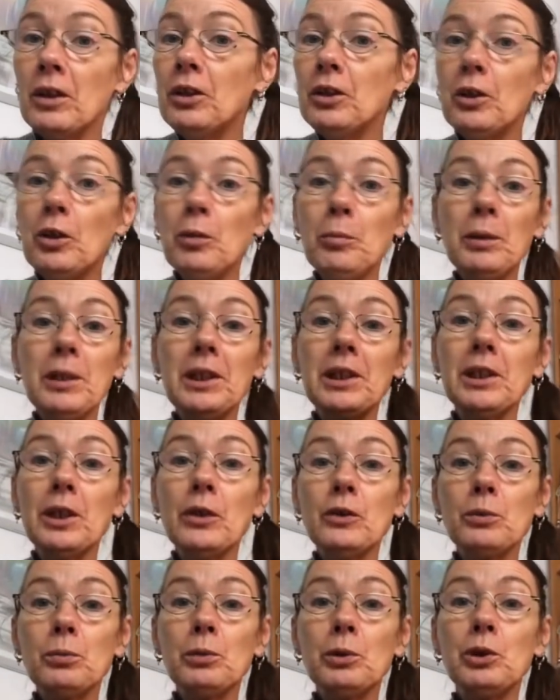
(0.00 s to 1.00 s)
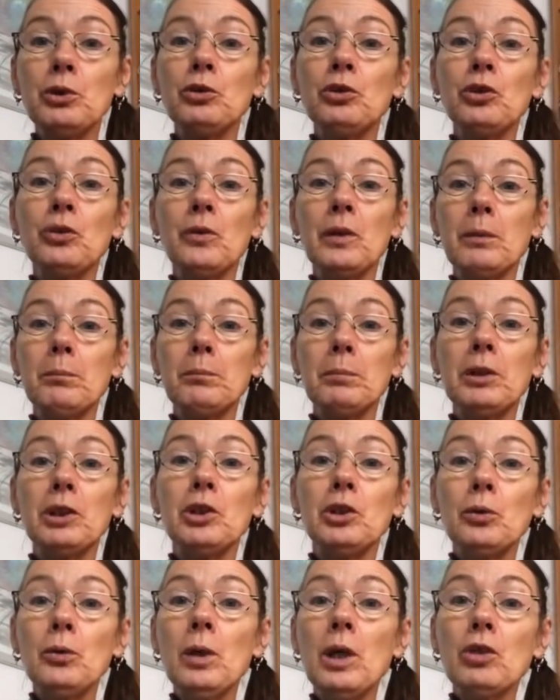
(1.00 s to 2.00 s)
Nobody knows what you're doing, but
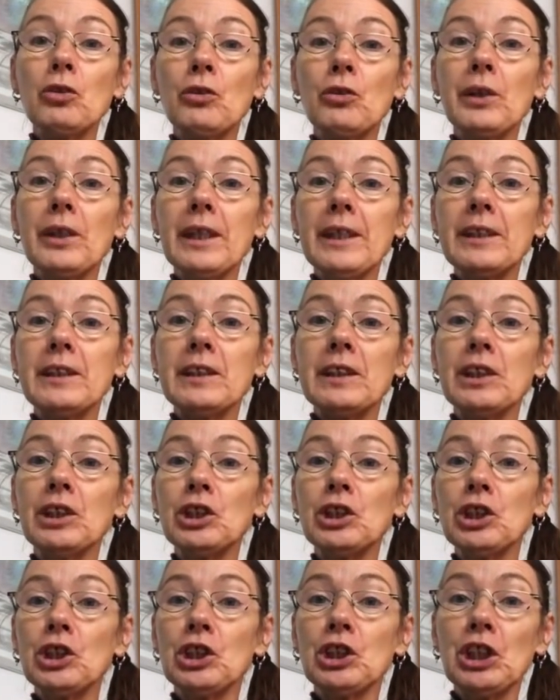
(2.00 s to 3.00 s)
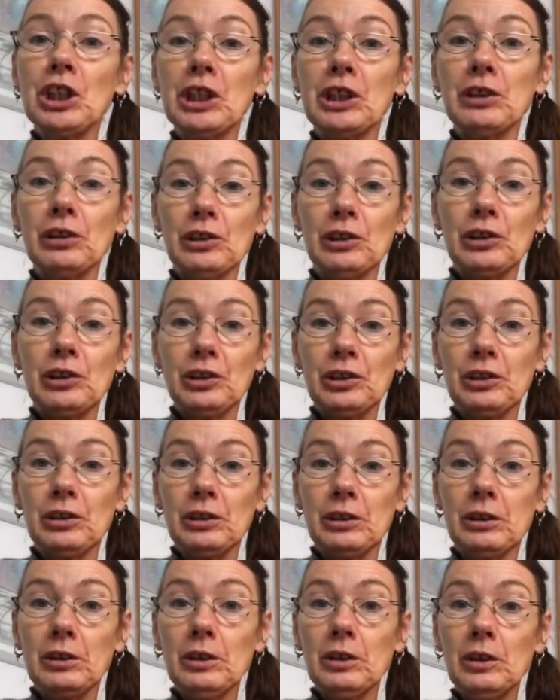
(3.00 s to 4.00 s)
you are creating a shield
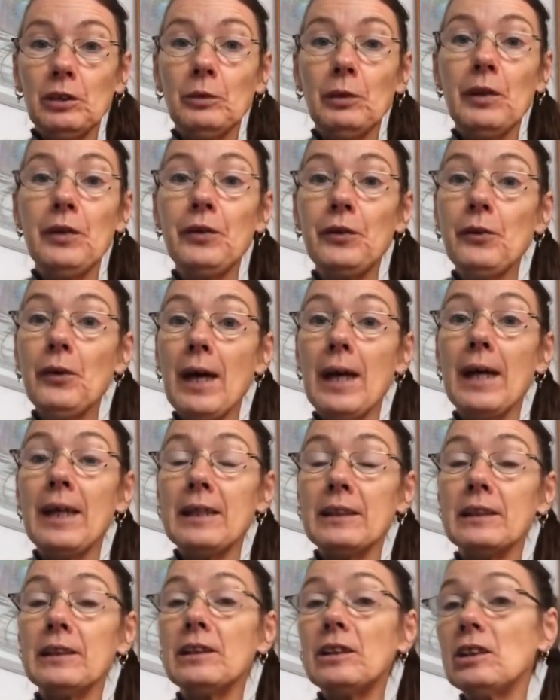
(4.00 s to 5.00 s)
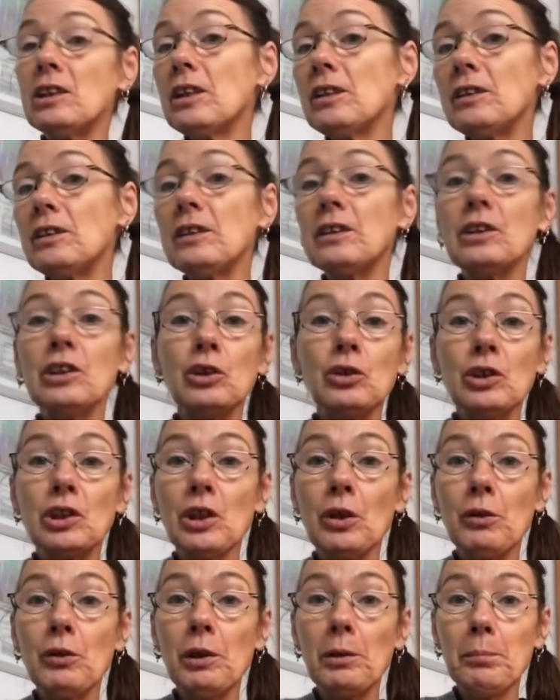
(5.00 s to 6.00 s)
with your hands just at your
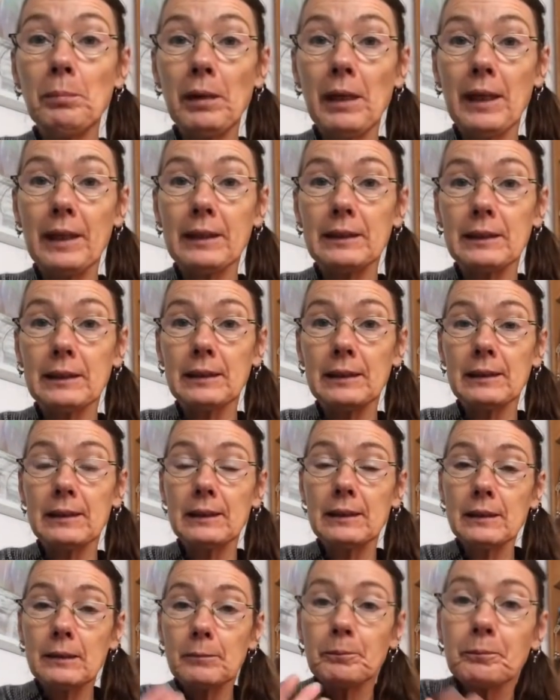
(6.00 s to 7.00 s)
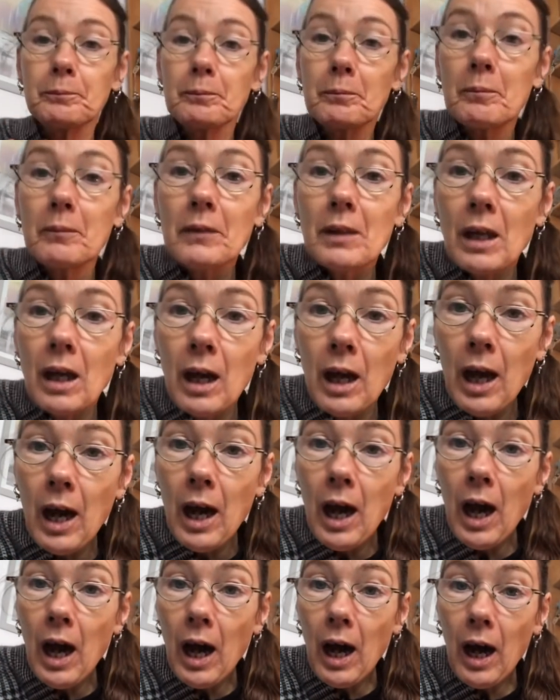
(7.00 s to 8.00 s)
solar plexus.
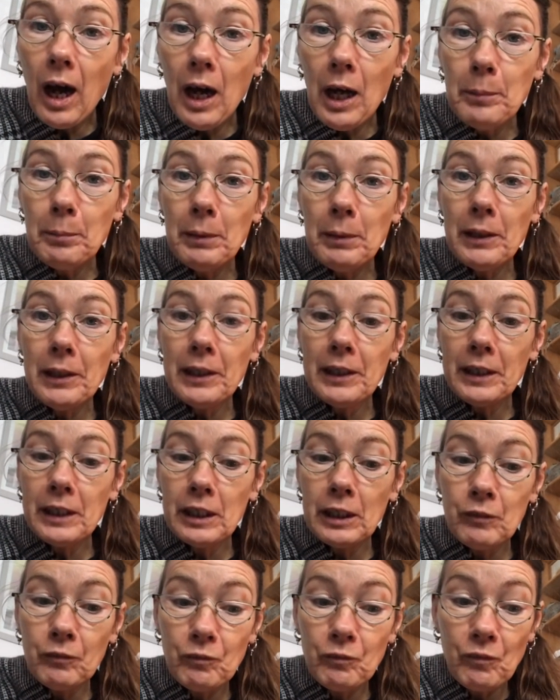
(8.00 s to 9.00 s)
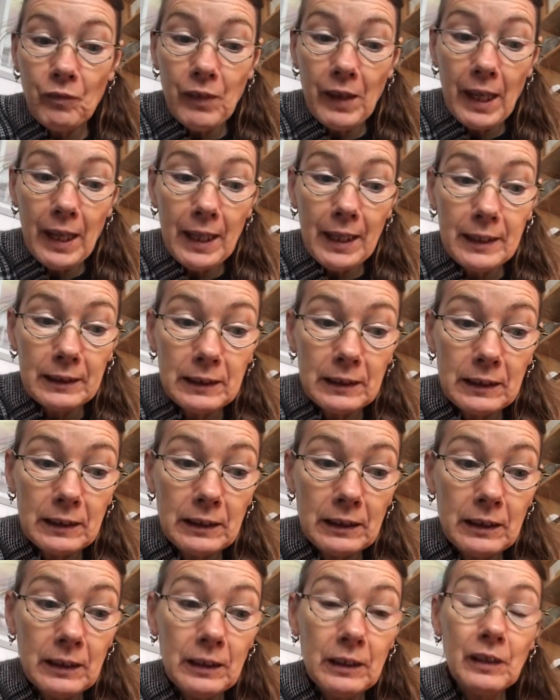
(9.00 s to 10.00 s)
I believe that
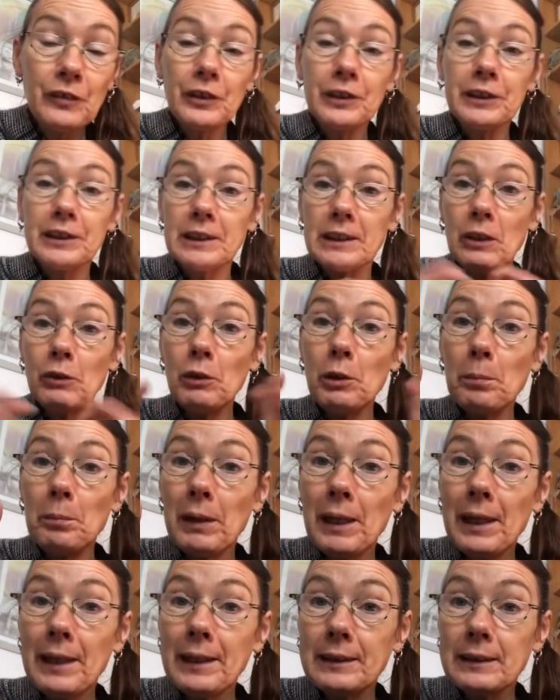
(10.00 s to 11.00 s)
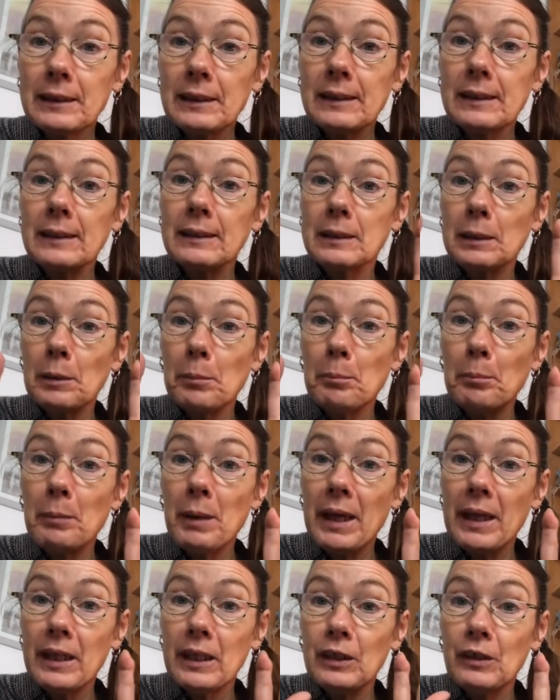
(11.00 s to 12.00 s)
the solar plexus is the
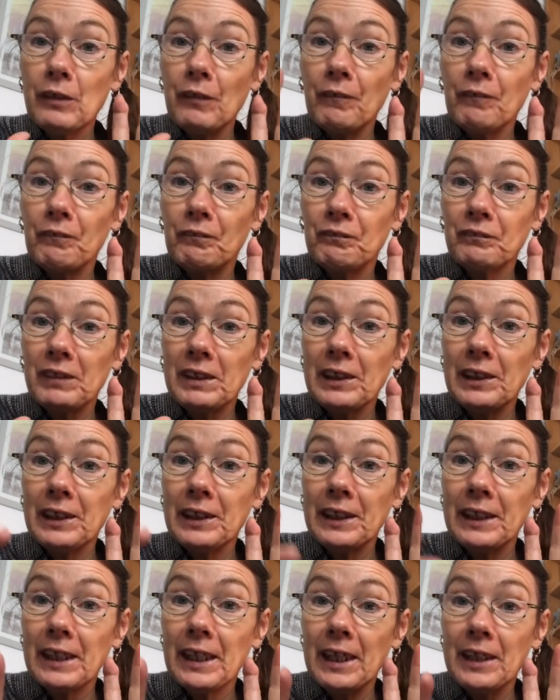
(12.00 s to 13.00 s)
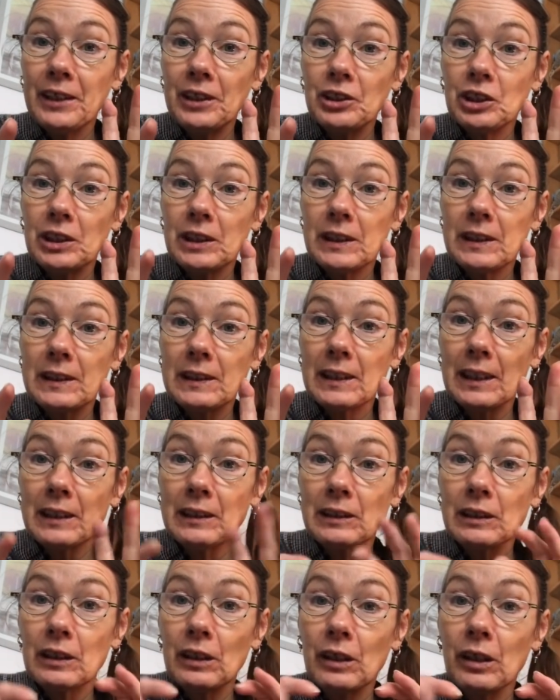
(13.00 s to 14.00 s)
main feeling energy
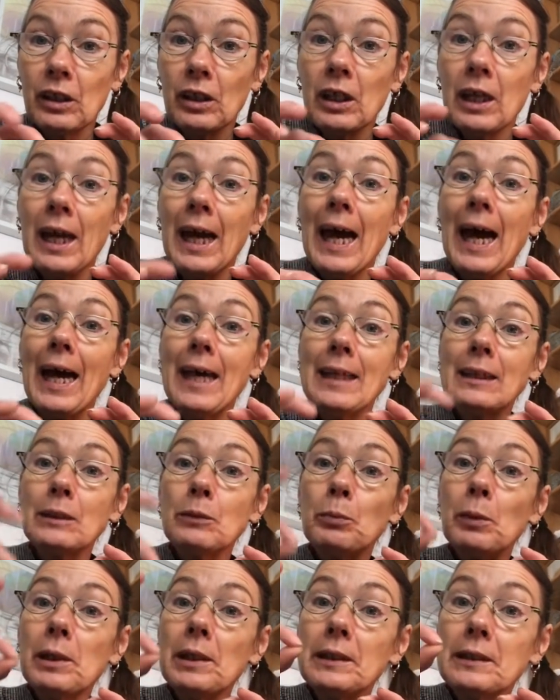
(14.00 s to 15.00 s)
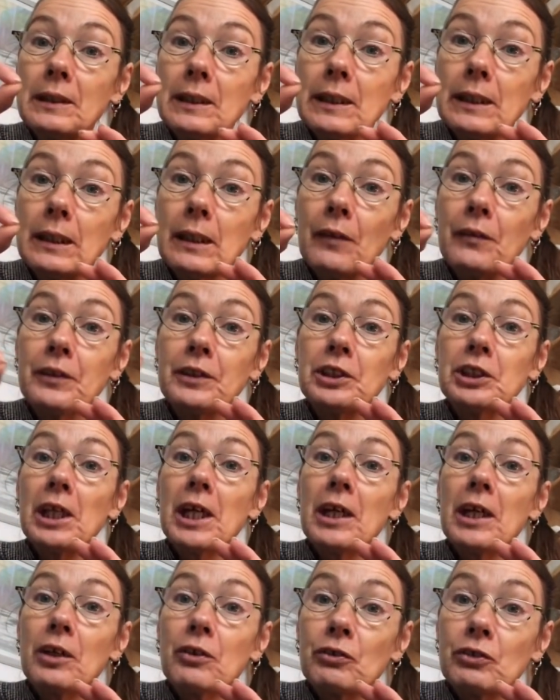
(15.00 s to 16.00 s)
center, as well as the other
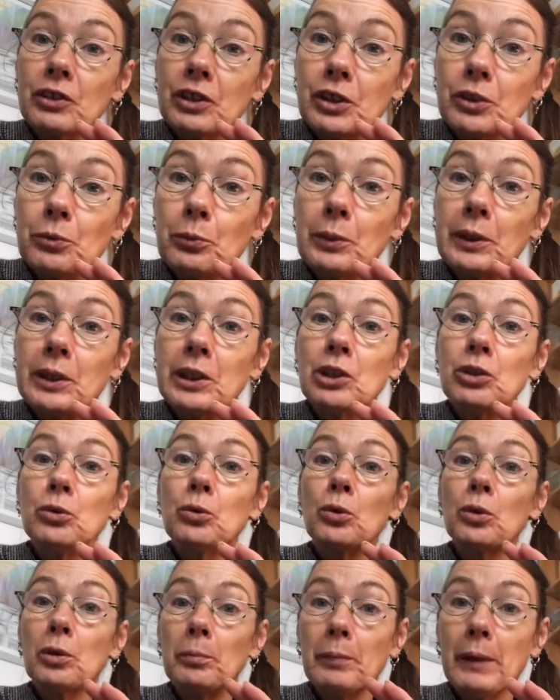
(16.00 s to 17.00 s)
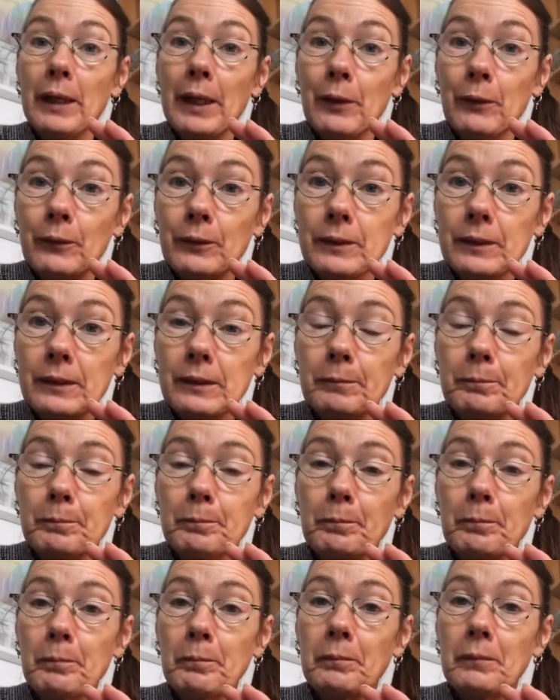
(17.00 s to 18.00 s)
chakras that we talk about.
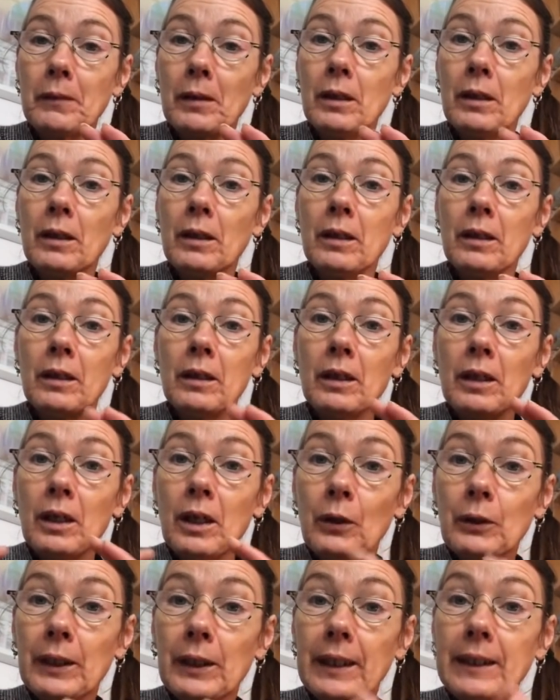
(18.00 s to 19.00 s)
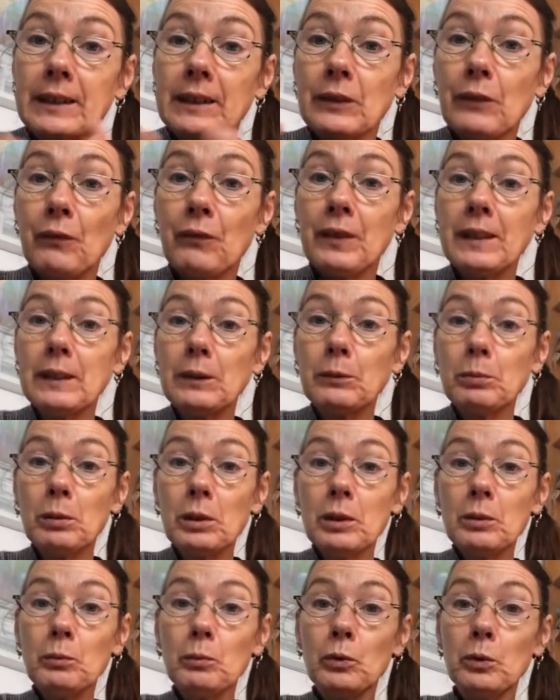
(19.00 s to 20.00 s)
Okay, so this
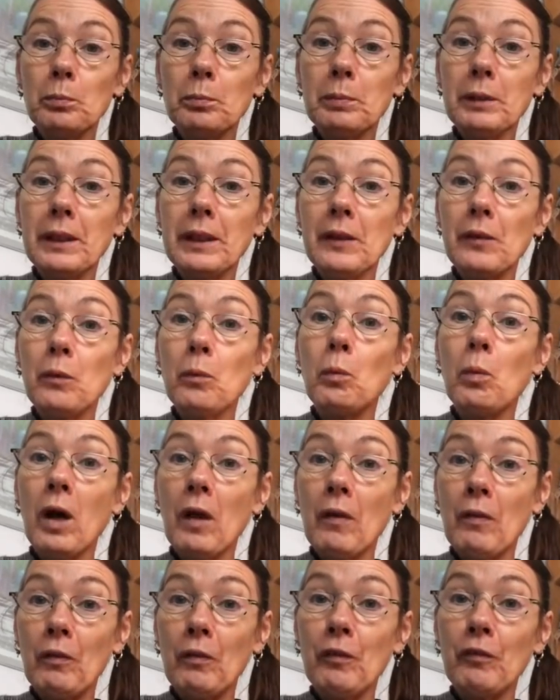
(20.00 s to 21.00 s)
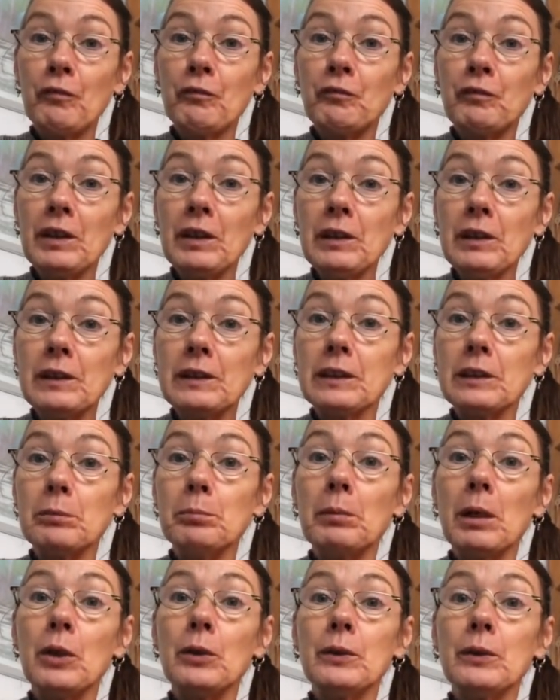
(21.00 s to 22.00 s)
one will be the one that feels the
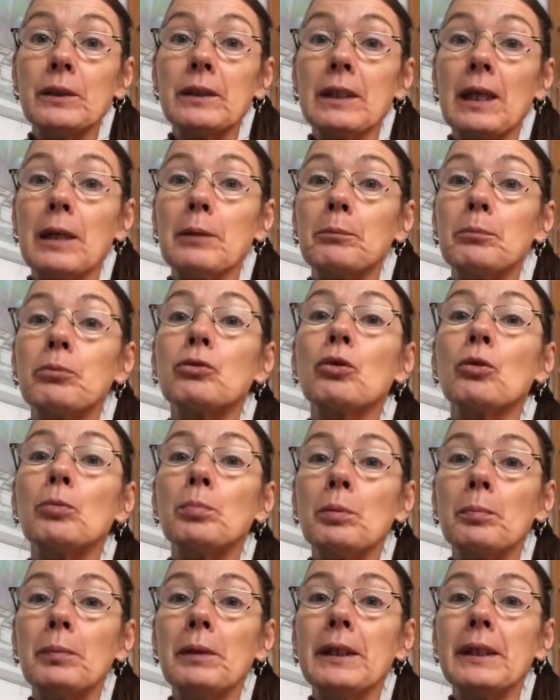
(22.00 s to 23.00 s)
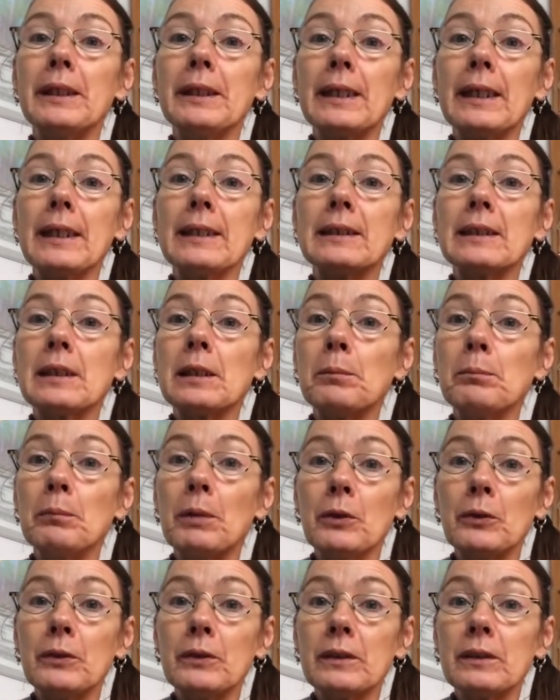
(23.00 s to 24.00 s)
most and probably gets the
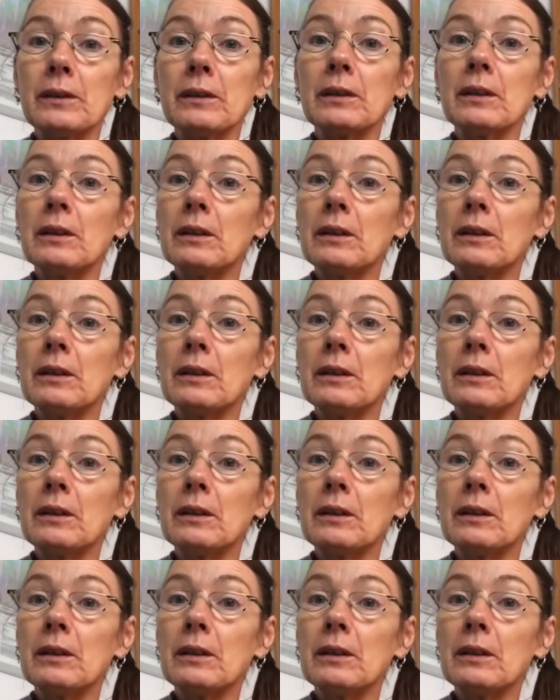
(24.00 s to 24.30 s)
most